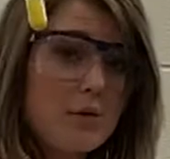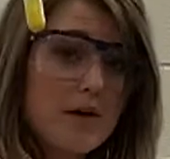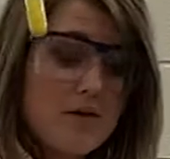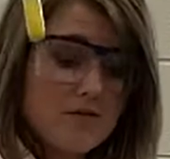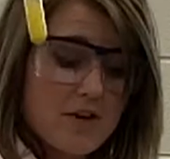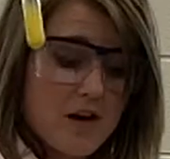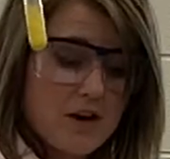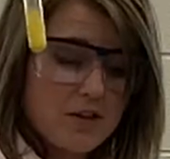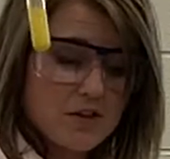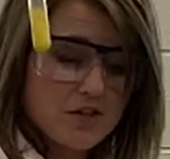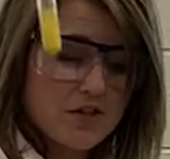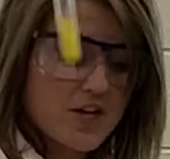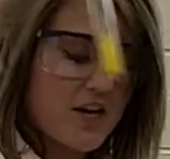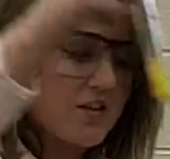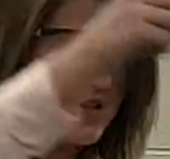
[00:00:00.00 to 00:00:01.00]
we have
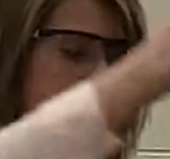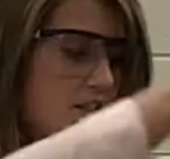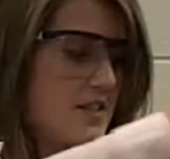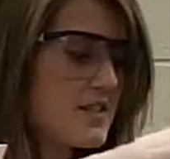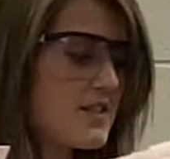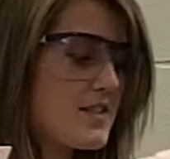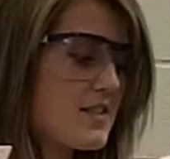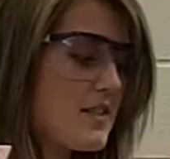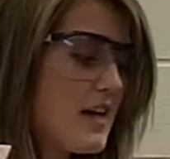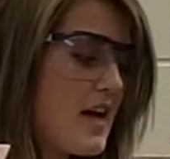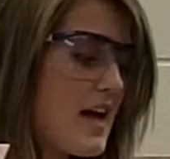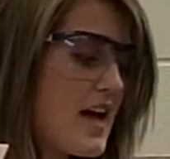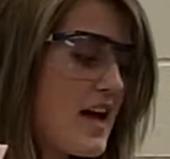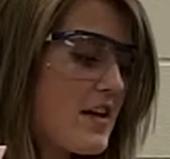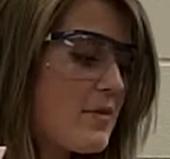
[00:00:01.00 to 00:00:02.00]
color changes,
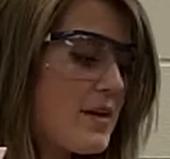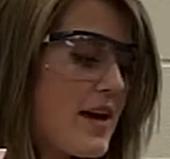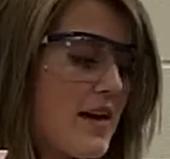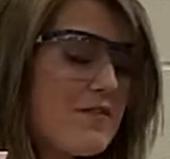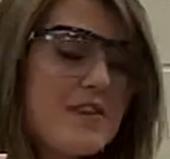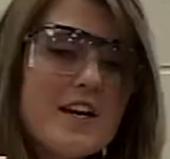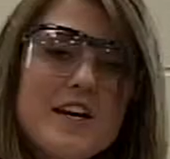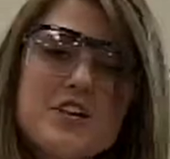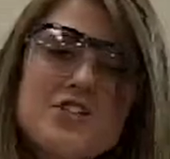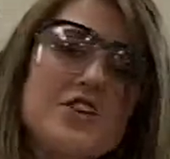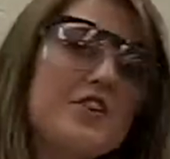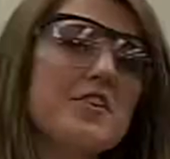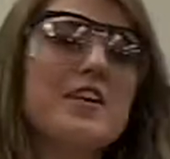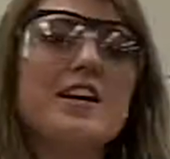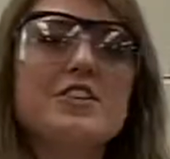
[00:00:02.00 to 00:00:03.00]
and we have heat
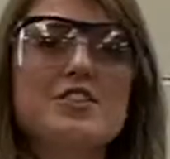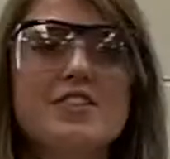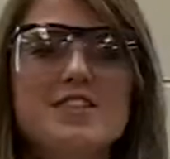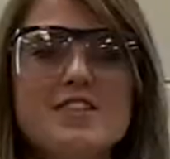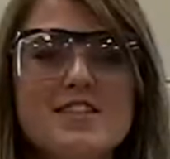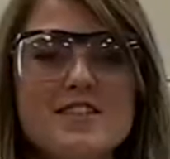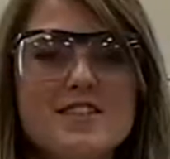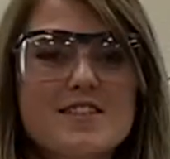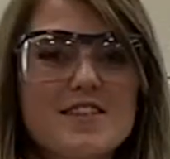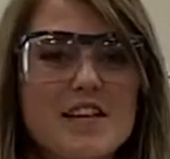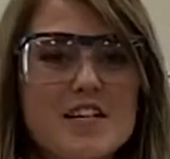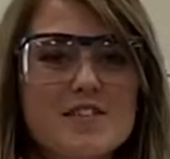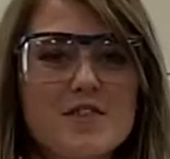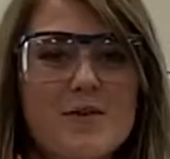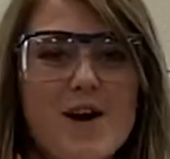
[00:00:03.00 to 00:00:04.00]
generations.
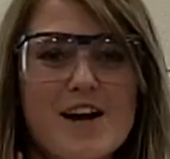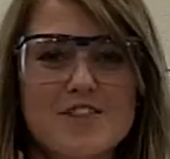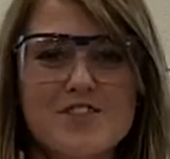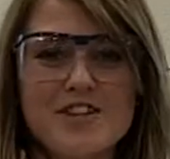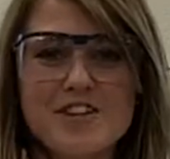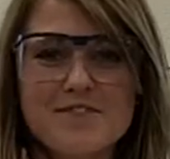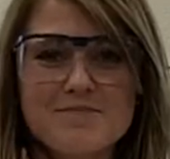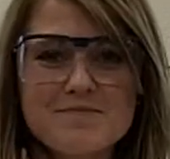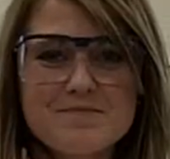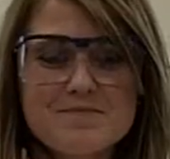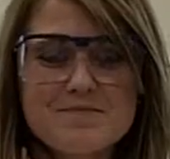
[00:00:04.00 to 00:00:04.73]
Thanks for watching.